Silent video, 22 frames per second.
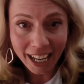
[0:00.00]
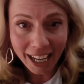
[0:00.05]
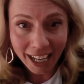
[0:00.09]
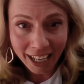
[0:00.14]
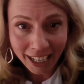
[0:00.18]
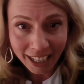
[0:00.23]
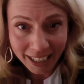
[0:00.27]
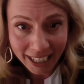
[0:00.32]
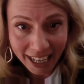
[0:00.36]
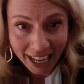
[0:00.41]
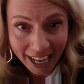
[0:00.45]

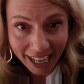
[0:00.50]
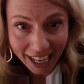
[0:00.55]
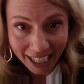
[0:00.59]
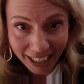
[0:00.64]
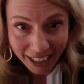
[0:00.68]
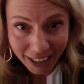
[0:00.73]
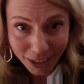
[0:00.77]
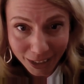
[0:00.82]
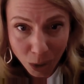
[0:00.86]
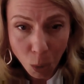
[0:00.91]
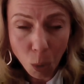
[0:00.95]
in
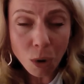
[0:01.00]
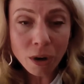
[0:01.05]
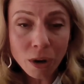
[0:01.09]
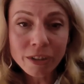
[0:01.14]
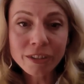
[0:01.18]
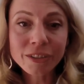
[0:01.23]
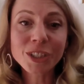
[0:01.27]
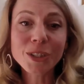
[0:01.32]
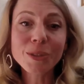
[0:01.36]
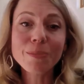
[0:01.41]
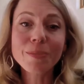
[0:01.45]
a
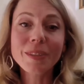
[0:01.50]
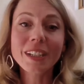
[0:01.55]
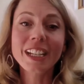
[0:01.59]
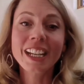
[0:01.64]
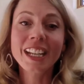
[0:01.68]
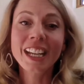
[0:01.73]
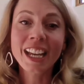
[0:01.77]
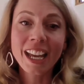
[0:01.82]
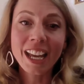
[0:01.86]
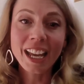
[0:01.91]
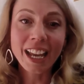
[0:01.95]
courtroom
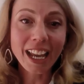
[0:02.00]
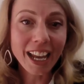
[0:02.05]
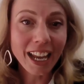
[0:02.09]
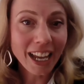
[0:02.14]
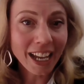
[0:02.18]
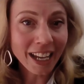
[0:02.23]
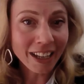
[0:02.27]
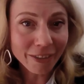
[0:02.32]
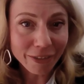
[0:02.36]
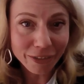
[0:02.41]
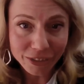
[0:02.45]

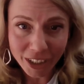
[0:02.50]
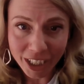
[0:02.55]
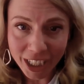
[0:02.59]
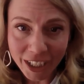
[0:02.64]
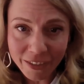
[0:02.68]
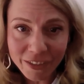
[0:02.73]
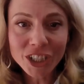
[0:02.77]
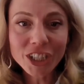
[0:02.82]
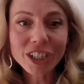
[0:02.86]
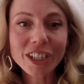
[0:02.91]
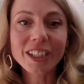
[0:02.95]
in front of
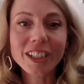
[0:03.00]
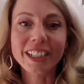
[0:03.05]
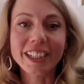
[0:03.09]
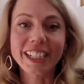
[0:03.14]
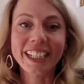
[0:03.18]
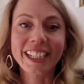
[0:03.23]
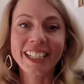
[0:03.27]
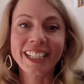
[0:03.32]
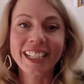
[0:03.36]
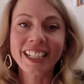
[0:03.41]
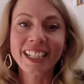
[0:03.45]
a
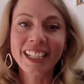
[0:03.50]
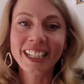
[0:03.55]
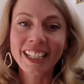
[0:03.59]
jury,